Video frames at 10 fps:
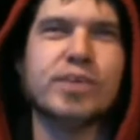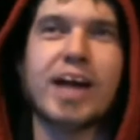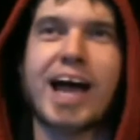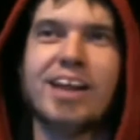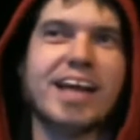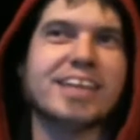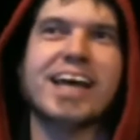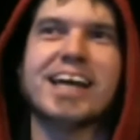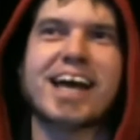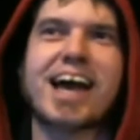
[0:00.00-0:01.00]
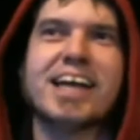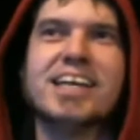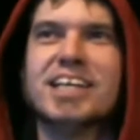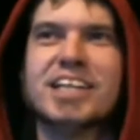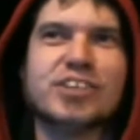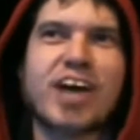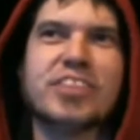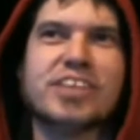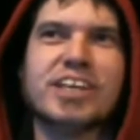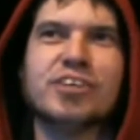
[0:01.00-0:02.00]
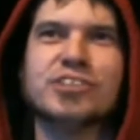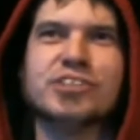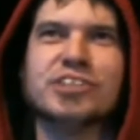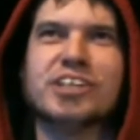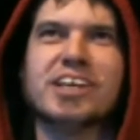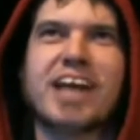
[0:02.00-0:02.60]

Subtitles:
but I like that guy, so I think he'll do good.